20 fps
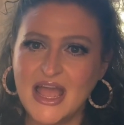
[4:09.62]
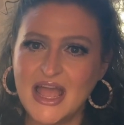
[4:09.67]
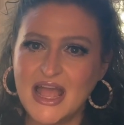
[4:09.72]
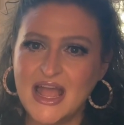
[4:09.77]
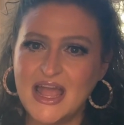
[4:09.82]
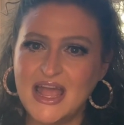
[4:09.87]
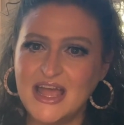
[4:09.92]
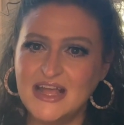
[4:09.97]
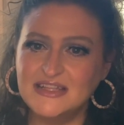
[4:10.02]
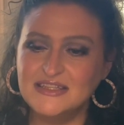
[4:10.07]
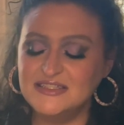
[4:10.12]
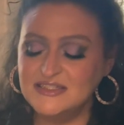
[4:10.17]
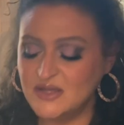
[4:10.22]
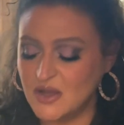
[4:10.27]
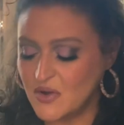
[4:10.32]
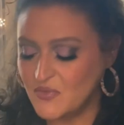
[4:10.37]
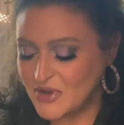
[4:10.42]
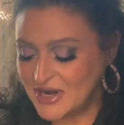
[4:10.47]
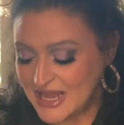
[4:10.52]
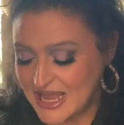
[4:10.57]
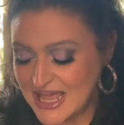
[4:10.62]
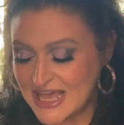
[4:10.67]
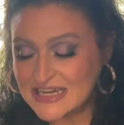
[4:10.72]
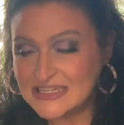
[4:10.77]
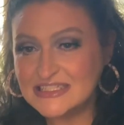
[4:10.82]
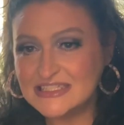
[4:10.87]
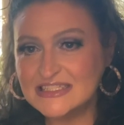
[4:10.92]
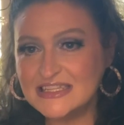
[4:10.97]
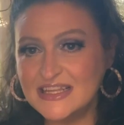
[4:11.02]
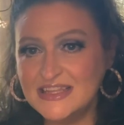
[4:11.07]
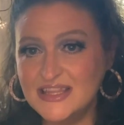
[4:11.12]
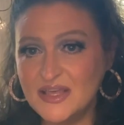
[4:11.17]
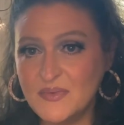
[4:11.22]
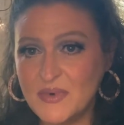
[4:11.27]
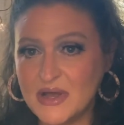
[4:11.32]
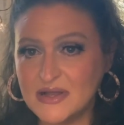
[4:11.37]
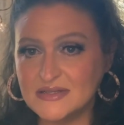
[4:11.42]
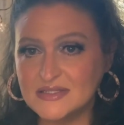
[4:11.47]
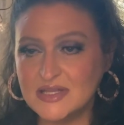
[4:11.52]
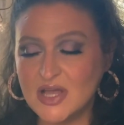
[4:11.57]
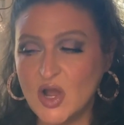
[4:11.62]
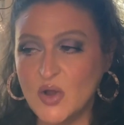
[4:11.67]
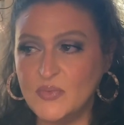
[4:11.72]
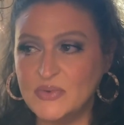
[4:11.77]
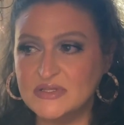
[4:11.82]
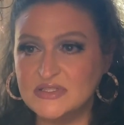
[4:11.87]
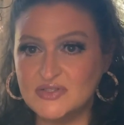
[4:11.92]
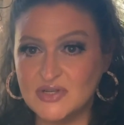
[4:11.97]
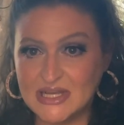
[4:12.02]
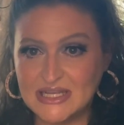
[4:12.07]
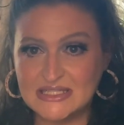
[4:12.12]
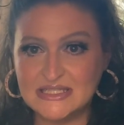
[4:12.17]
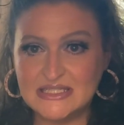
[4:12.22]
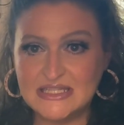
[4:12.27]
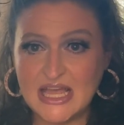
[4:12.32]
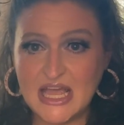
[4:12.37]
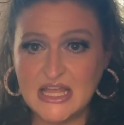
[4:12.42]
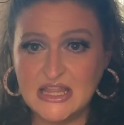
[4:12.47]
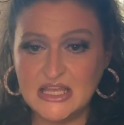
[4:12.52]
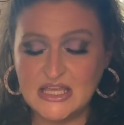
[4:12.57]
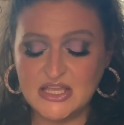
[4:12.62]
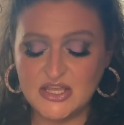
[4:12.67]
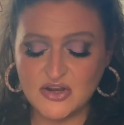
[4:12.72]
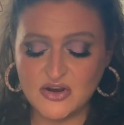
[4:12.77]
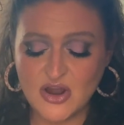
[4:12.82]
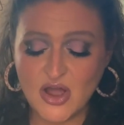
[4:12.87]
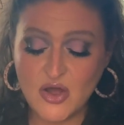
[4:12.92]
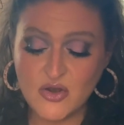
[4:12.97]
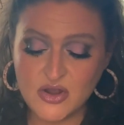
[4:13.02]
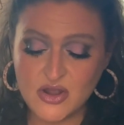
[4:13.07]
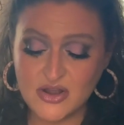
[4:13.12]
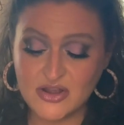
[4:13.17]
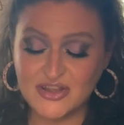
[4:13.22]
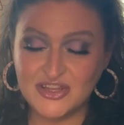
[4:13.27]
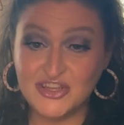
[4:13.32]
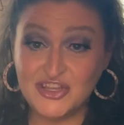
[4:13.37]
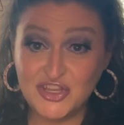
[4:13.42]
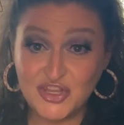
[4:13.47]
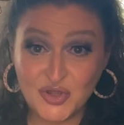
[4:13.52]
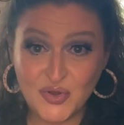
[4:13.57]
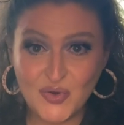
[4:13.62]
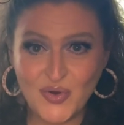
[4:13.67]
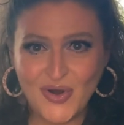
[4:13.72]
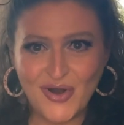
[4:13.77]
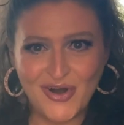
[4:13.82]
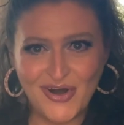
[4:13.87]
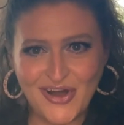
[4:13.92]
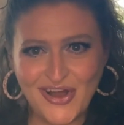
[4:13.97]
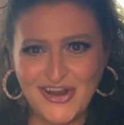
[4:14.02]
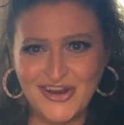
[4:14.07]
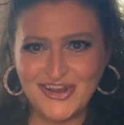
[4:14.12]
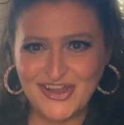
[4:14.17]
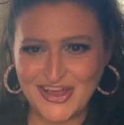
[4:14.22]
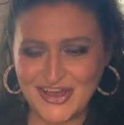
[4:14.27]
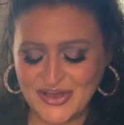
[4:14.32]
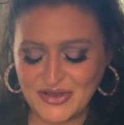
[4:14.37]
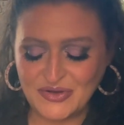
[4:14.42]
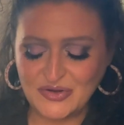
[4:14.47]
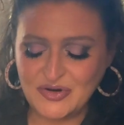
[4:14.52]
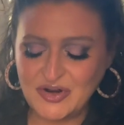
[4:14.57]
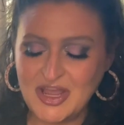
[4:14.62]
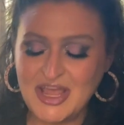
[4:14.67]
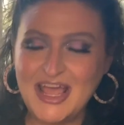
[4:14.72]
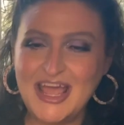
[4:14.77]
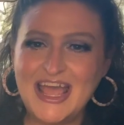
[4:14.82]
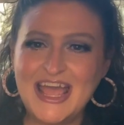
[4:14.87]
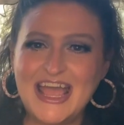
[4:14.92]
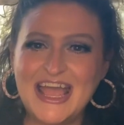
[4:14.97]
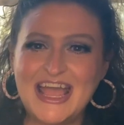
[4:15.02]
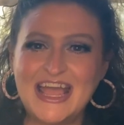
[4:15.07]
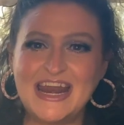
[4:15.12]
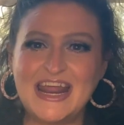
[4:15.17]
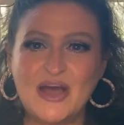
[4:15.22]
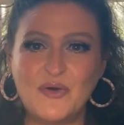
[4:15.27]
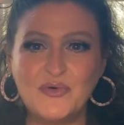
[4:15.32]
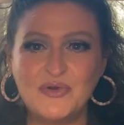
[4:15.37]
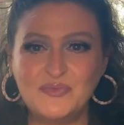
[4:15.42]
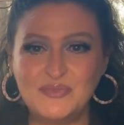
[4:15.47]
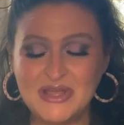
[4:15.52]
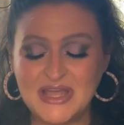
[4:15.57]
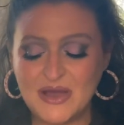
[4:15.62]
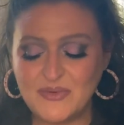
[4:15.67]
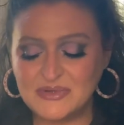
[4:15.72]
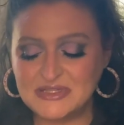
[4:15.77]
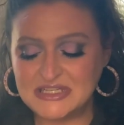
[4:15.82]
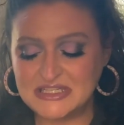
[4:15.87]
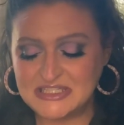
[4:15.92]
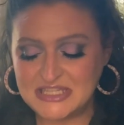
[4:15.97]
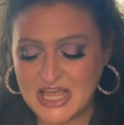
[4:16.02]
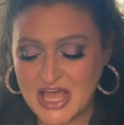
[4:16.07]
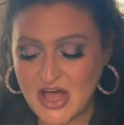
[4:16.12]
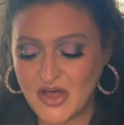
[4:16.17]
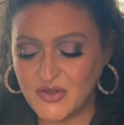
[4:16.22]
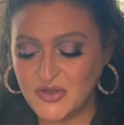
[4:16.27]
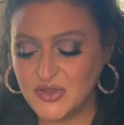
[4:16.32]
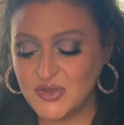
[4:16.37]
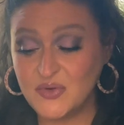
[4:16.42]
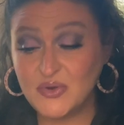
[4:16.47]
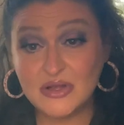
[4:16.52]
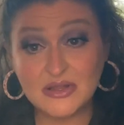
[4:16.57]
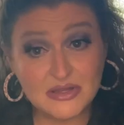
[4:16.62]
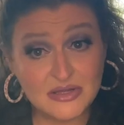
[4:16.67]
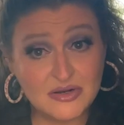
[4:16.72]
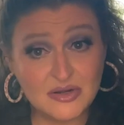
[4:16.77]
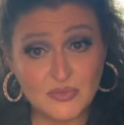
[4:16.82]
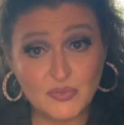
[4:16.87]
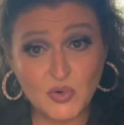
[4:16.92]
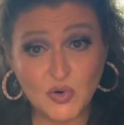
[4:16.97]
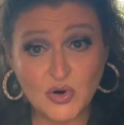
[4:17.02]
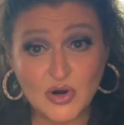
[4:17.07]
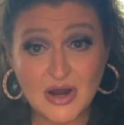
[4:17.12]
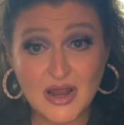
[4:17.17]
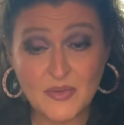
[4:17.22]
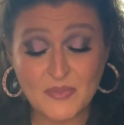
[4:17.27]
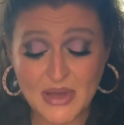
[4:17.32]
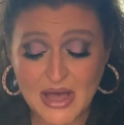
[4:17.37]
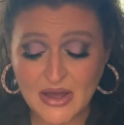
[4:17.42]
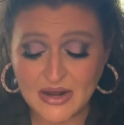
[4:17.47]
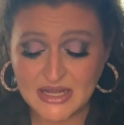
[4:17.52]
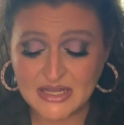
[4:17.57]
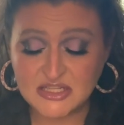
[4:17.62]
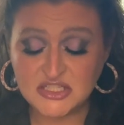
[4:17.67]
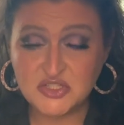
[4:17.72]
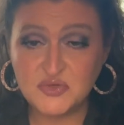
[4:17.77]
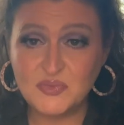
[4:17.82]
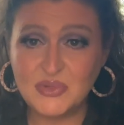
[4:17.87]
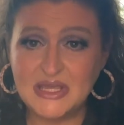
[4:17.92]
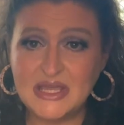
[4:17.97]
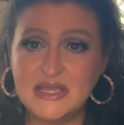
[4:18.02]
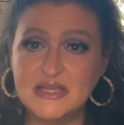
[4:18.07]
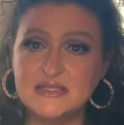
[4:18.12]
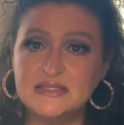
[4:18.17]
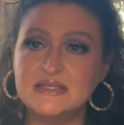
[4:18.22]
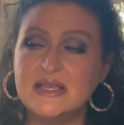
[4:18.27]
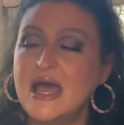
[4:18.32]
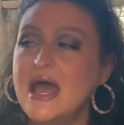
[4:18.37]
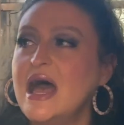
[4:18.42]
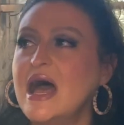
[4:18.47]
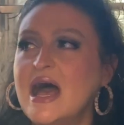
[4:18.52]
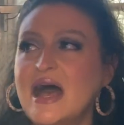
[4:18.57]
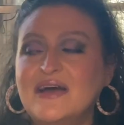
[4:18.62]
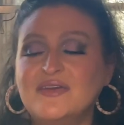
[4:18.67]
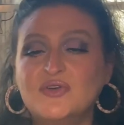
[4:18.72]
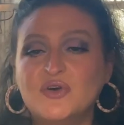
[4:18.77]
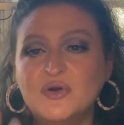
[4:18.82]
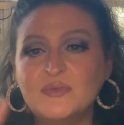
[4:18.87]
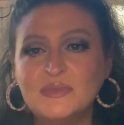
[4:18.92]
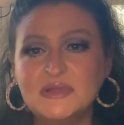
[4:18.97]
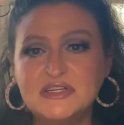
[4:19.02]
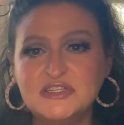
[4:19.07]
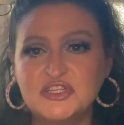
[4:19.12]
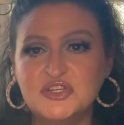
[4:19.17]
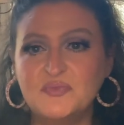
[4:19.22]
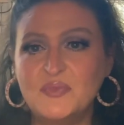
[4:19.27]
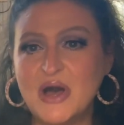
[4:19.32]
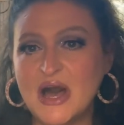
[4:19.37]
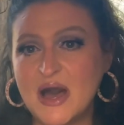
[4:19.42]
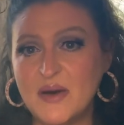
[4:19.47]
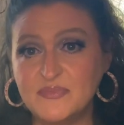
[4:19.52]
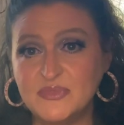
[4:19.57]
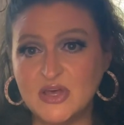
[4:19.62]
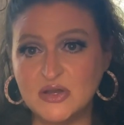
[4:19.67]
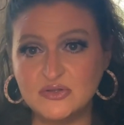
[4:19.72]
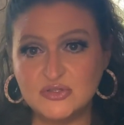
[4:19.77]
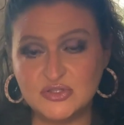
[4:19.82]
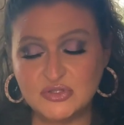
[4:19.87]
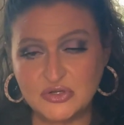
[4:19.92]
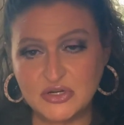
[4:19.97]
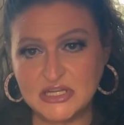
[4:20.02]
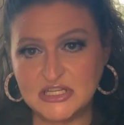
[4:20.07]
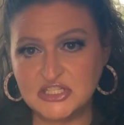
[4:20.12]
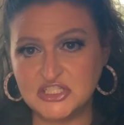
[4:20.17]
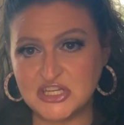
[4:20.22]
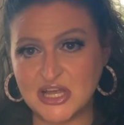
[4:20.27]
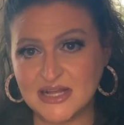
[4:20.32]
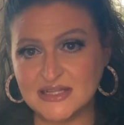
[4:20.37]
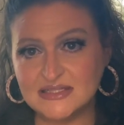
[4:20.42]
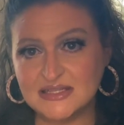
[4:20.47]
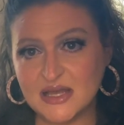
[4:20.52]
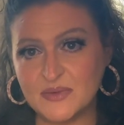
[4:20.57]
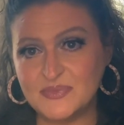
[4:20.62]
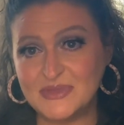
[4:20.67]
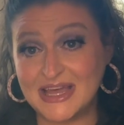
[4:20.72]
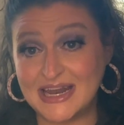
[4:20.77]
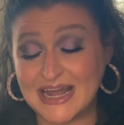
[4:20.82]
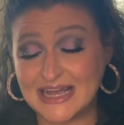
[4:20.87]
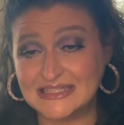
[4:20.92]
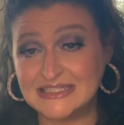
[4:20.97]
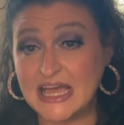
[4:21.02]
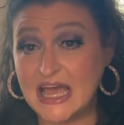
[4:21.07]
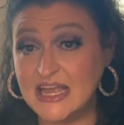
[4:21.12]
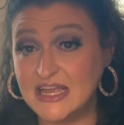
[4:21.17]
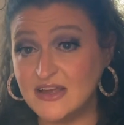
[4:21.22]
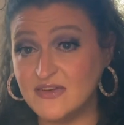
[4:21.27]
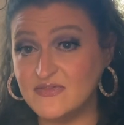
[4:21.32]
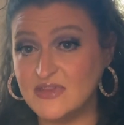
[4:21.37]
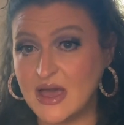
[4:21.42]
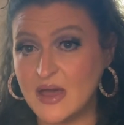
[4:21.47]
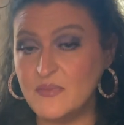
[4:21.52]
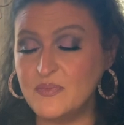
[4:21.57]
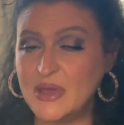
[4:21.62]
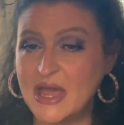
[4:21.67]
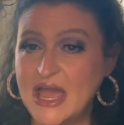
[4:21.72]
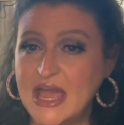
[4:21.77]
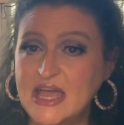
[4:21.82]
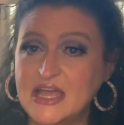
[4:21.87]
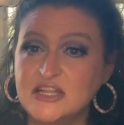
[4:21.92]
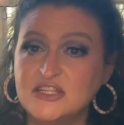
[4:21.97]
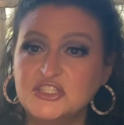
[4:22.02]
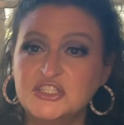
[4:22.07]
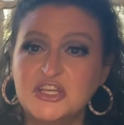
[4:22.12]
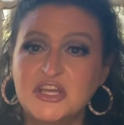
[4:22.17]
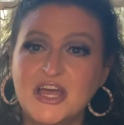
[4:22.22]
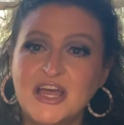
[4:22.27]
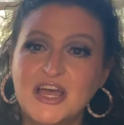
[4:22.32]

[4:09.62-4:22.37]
And so I went ahead and slit the box open so I could scan the QR, QR code and I would be able to tell you a little more about each piece. I normally do pop those screenshots up that I take of that page